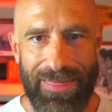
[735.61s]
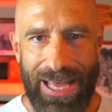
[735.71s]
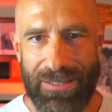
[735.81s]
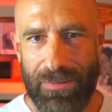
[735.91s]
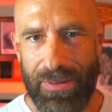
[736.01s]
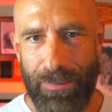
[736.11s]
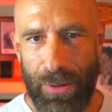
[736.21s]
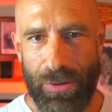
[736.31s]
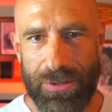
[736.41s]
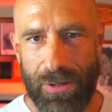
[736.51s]
That
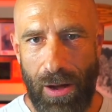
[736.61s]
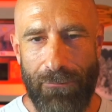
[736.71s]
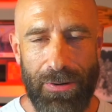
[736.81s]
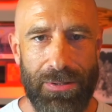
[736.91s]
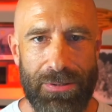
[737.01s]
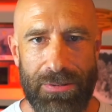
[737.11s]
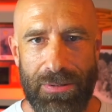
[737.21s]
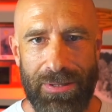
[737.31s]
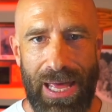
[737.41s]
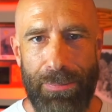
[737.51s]
builds confidence.
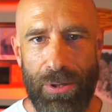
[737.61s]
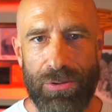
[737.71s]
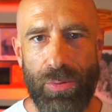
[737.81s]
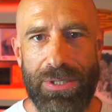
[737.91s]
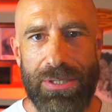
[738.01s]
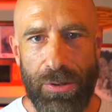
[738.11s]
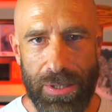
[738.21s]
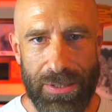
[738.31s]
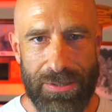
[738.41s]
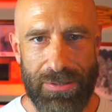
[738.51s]
That builds
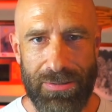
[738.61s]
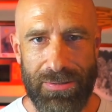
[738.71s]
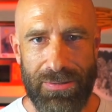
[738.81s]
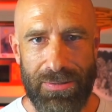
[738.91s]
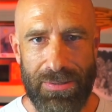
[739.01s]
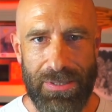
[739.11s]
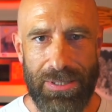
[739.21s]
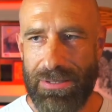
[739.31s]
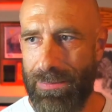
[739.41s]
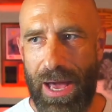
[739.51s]
resilience.
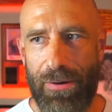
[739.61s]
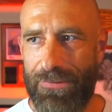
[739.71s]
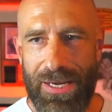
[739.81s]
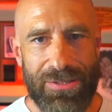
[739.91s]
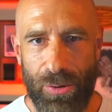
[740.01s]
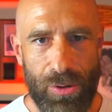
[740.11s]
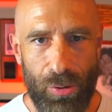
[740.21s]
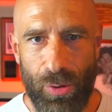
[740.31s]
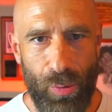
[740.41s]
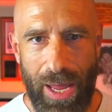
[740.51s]
Doesn't matter if things don't go
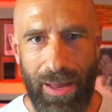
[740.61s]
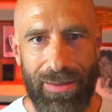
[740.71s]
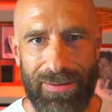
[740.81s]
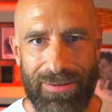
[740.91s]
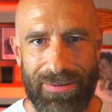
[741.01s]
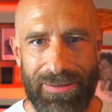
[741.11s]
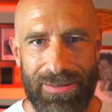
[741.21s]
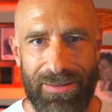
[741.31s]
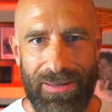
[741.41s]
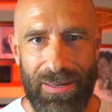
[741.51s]
your way,
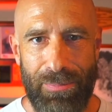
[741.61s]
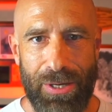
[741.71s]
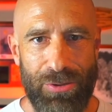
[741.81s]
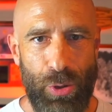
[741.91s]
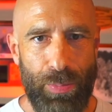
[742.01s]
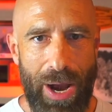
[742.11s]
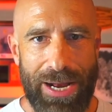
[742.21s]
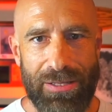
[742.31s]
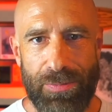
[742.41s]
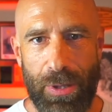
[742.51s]
because you
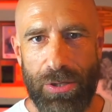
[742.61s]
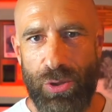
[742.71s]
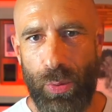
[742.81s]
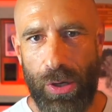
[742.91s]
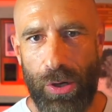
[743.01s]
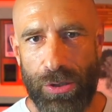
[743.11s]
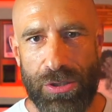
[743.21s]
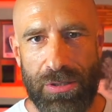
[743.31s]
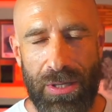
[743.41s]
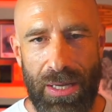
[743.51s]
practiced, because you
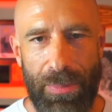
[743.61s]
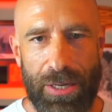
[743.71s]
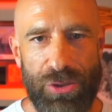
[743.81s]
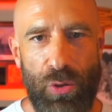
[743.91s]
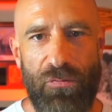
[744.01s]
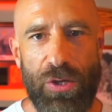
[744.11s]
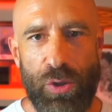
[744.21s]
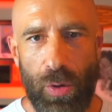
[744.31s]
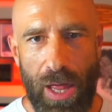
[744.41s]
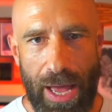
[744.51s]
rehearsed, because you
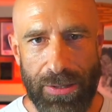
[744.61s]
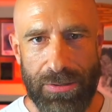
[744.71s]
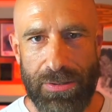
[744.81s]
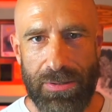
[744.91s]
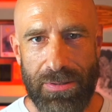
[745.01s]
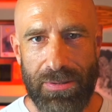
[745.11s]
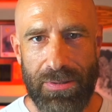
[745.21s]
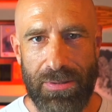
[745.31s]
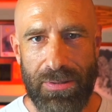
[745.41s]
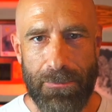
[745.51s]
visualized,
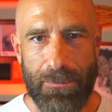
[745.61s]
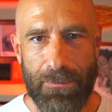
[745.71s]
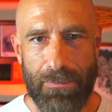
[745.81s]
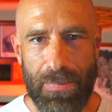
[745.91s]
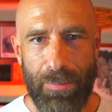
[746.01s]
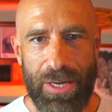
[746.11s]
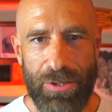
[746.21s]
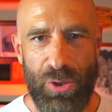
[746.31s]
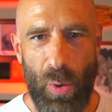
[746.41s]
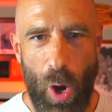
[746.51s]

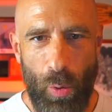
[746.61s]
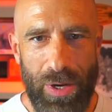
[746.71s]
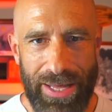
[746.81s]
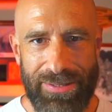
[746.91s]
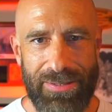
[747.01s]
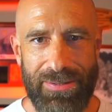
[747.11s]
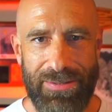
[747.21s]
because you owned it.